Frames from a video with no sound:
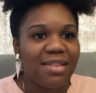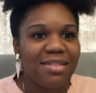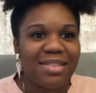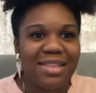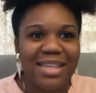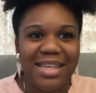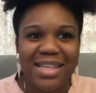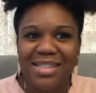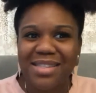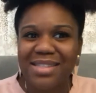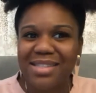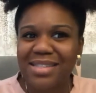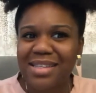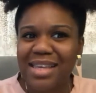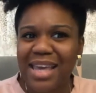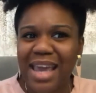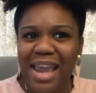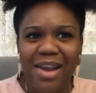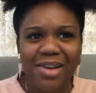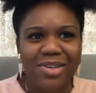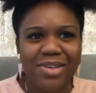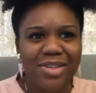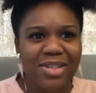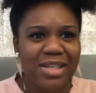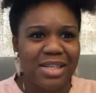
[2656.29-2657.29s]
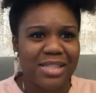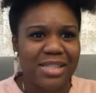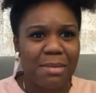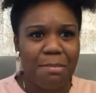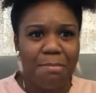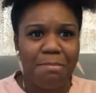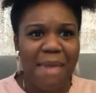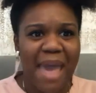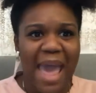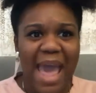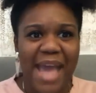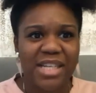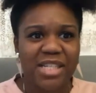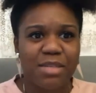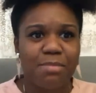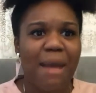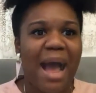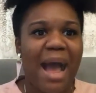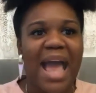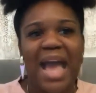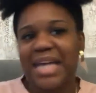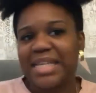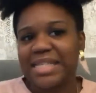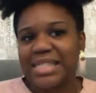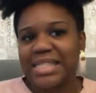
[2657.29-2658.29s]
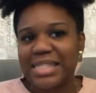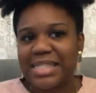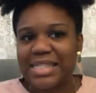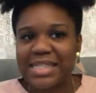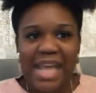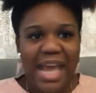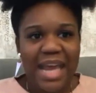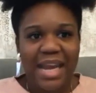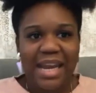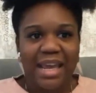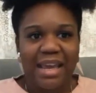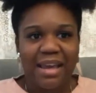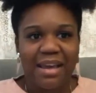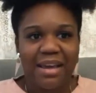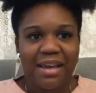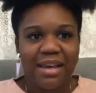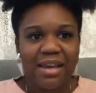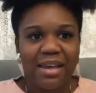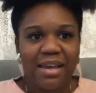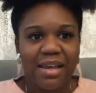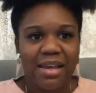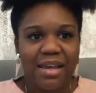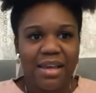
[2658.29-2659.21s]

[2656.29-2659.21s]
this character doesn't match my aesthetic.